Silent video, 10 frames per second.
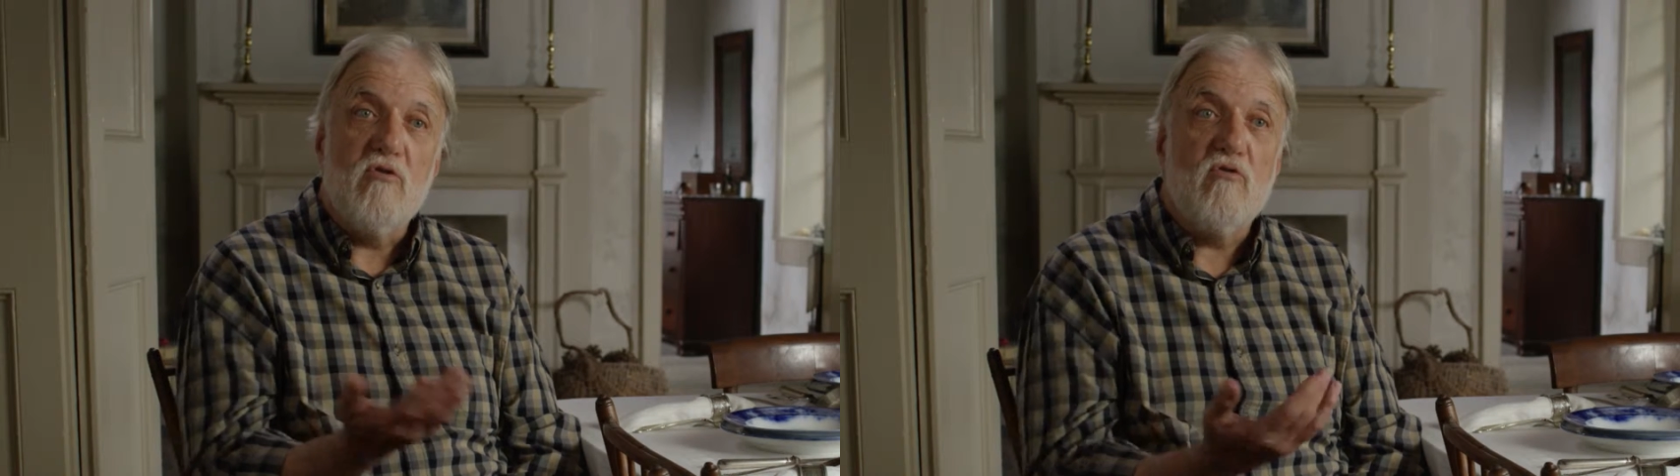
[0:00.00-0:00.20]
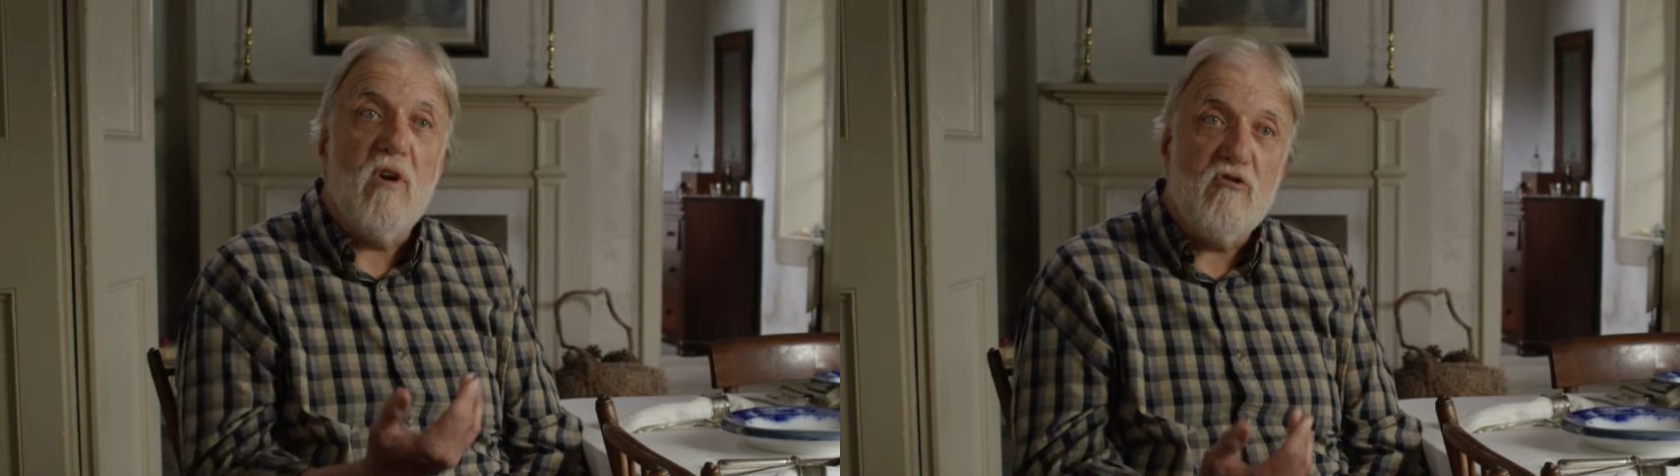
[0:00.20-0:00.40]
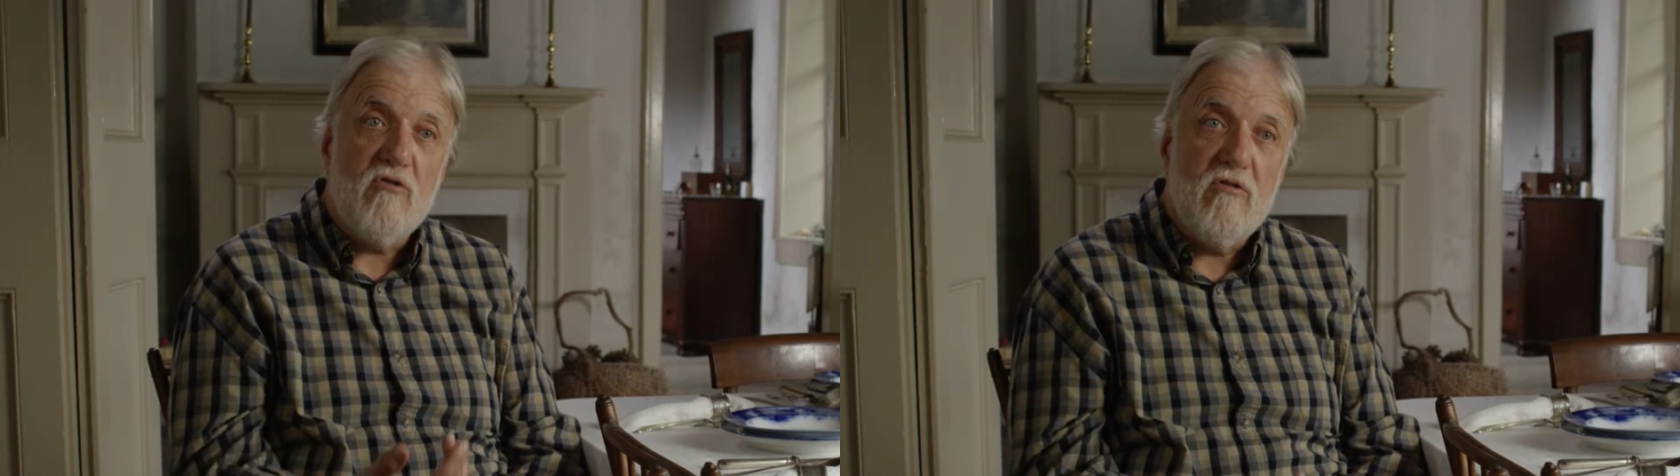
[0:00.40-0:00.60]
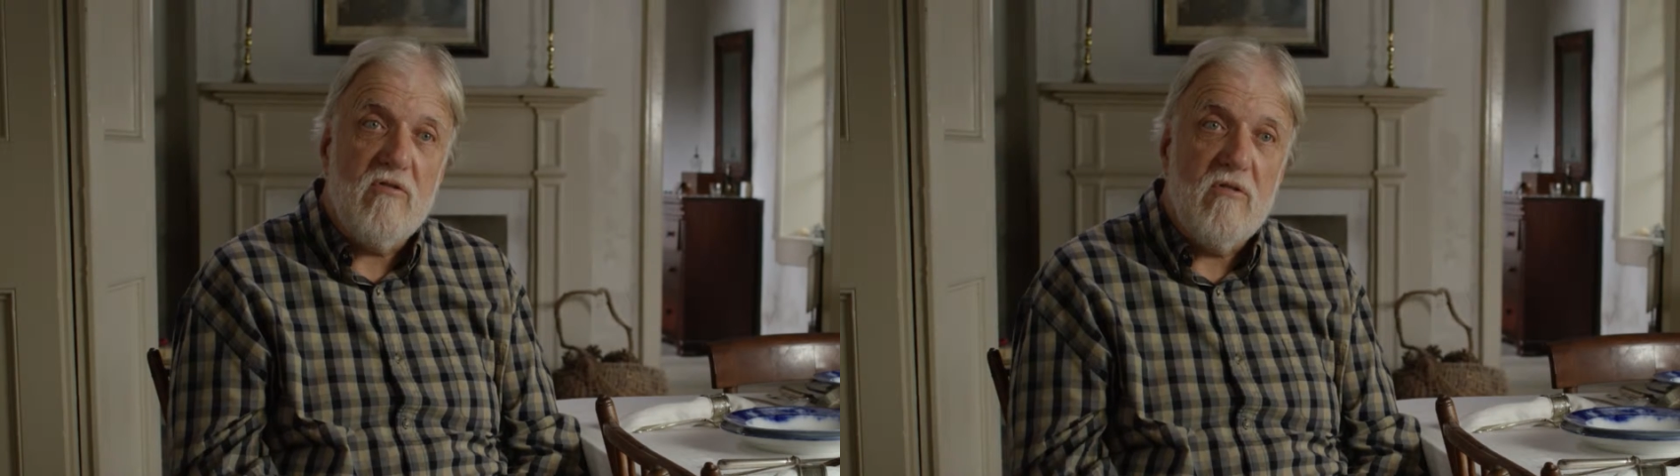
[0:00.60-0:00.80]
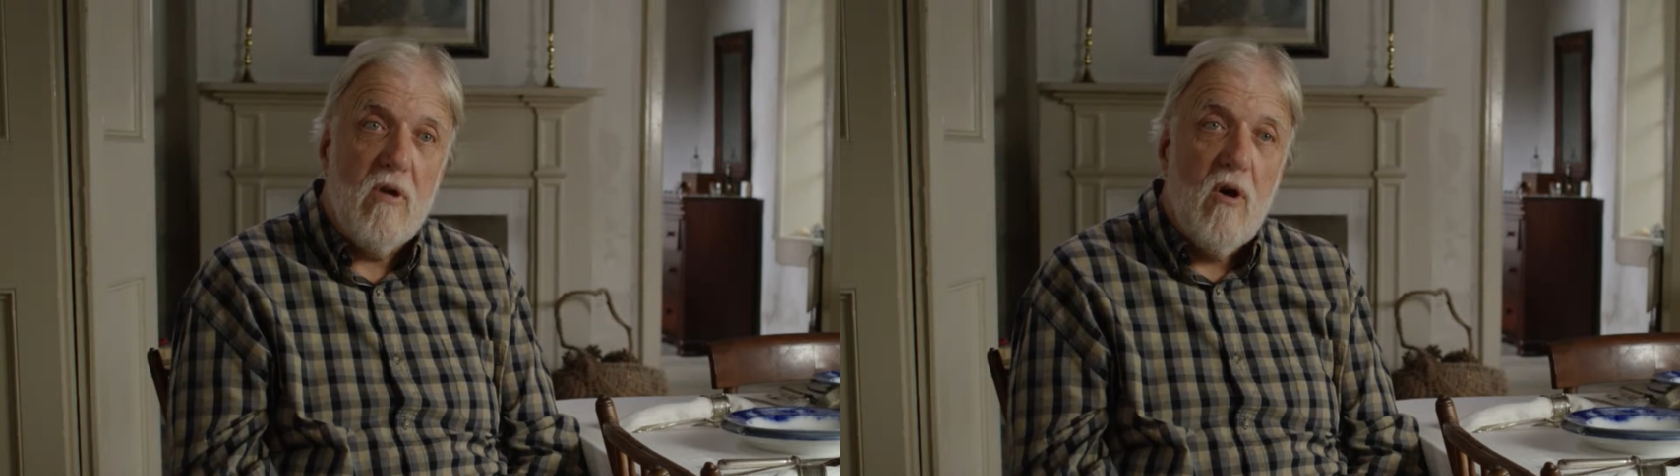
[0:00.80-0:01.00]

structures,